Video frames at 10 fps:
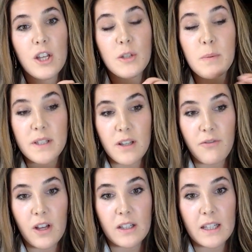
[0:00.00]

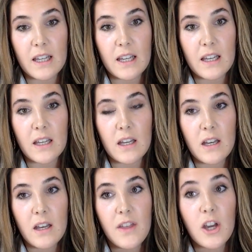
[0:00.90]
specifically
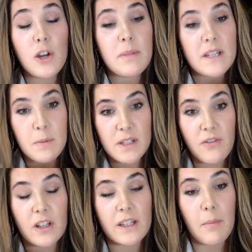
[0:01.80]
that could be
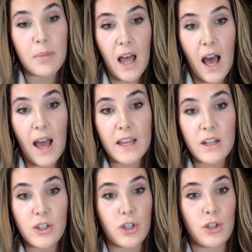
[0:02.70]
specifically
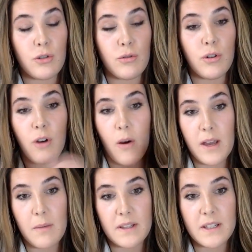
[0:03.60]
applied to
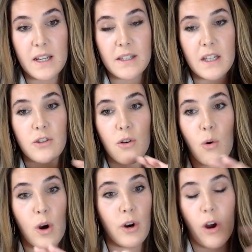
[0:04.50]
growing a business and,
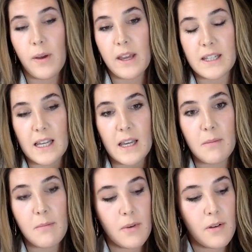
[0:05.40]
or growing a
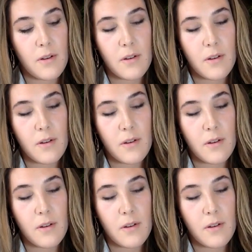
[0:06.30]
team?